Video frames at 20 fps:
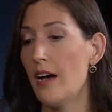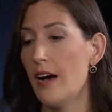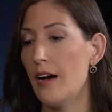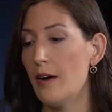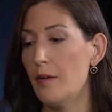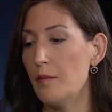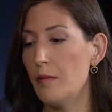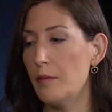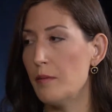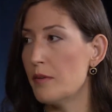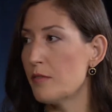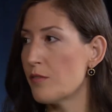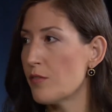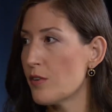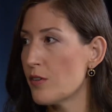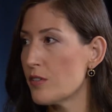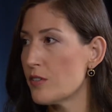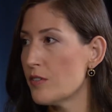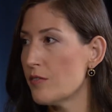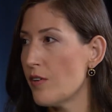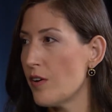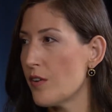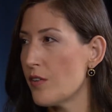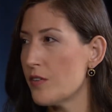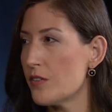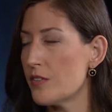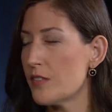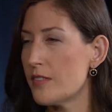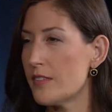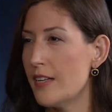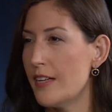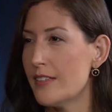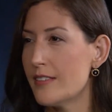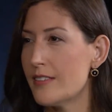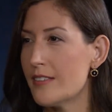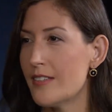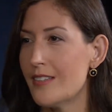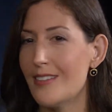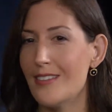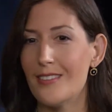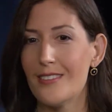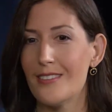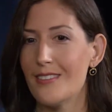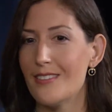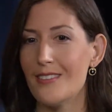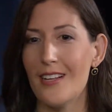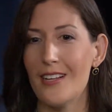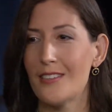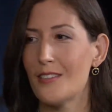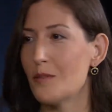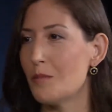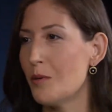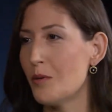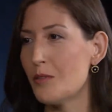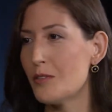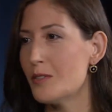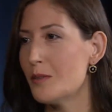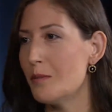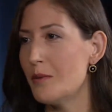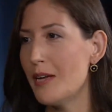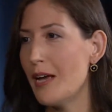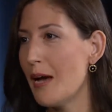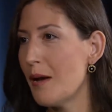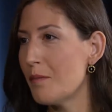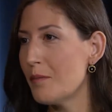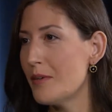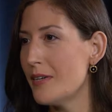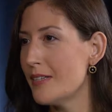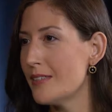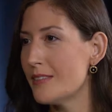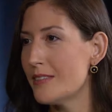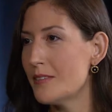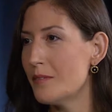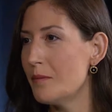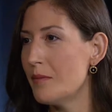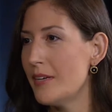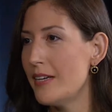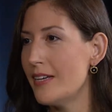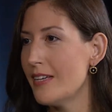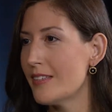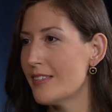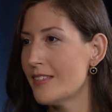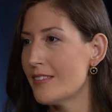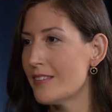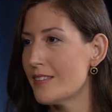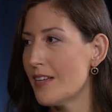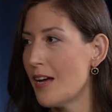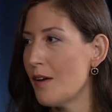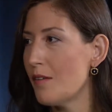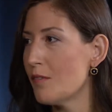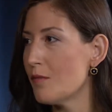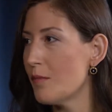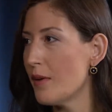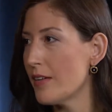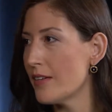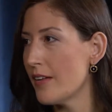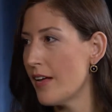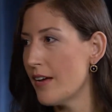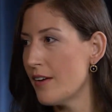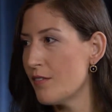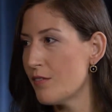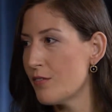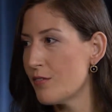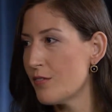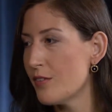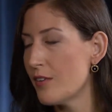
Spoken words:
I mean, first of all, there's a sense that this is not supposed to be happening to me at this time of my life.